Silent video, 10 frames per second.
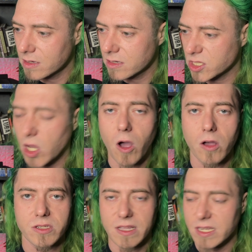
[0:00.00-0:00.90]

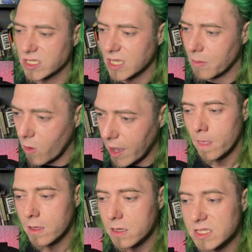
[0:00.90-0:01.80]
songs, at least somewhat.
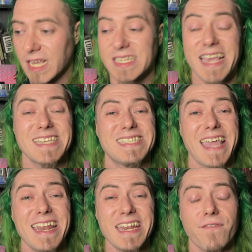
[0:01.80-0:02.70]
Says he has
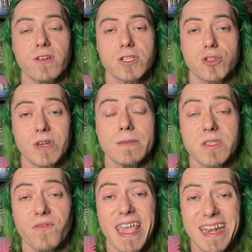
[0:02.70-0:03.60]
10 different streams
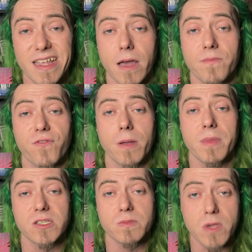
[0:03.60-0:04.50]
of income from
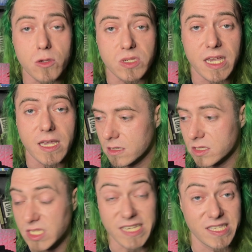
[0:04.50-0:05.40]
his music.
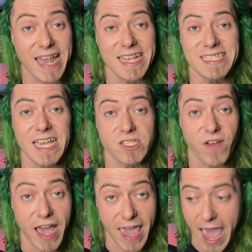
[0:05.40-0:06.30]
Says that he takes
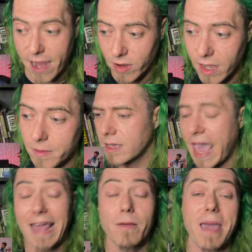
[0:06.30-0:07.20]
Viagra.
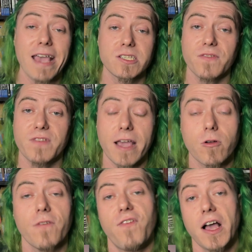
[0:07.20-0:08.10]
Adam asks if Necro
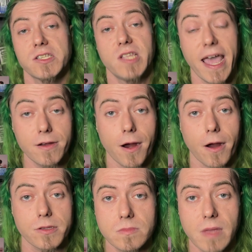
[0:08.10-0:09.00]
fucks dead
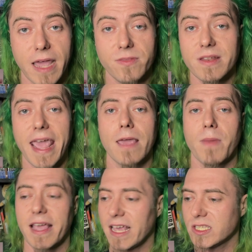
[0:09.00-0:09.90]
girls and the name.
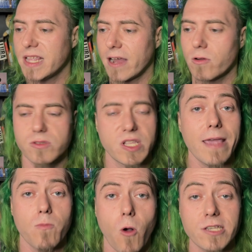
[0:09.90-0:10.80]
I guess Necro's
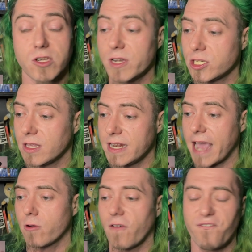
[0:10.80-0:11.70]
name was originally
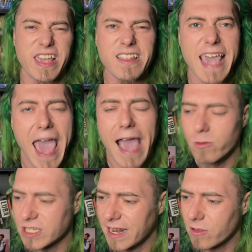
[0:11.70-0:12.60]
Necrophiliac,
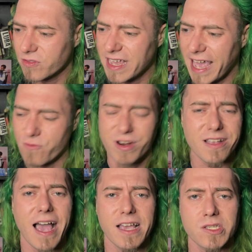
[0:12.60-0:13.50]
which I don't think I
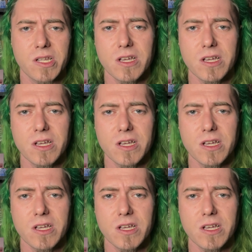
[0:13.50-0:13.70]
realized